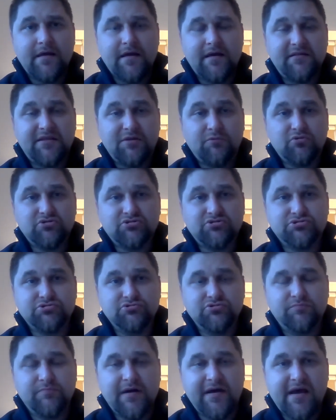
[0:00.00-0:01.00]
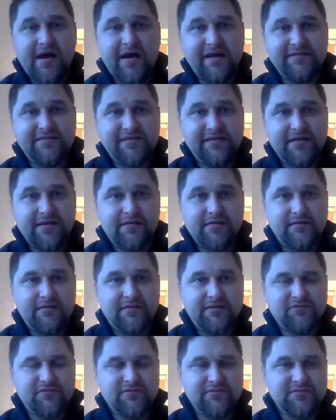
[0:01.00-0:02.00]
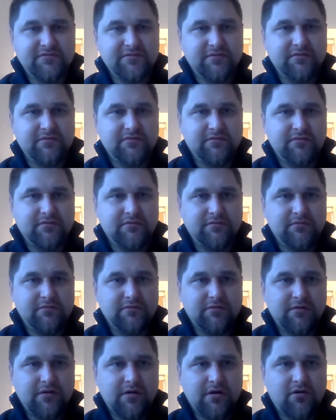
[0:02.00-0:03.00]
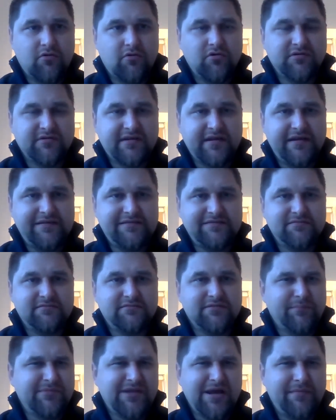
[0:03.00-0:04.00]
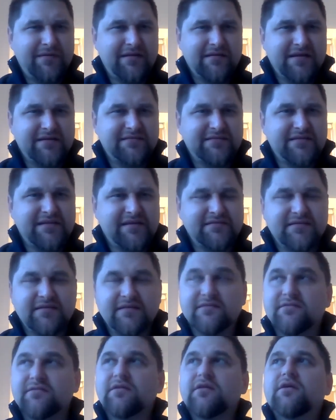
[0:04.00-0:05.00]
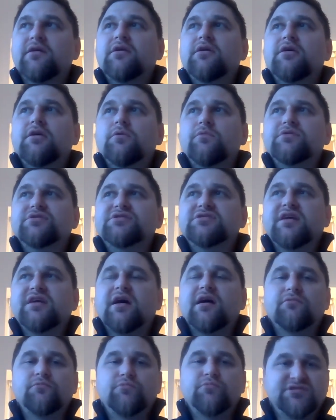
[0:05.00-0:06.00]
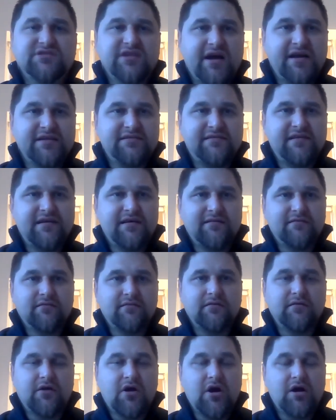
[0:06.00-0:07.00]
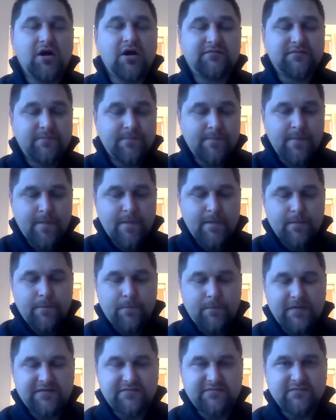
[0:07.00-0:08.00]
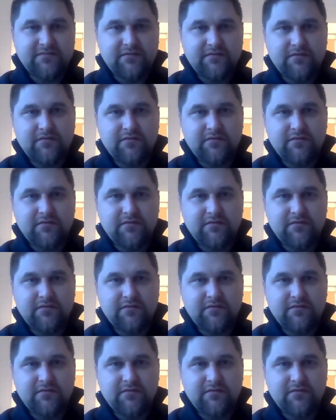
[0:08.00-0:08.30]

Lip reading: and they were sued by ITN, and this was a court case sometime in the 1990s, which the ITN got. But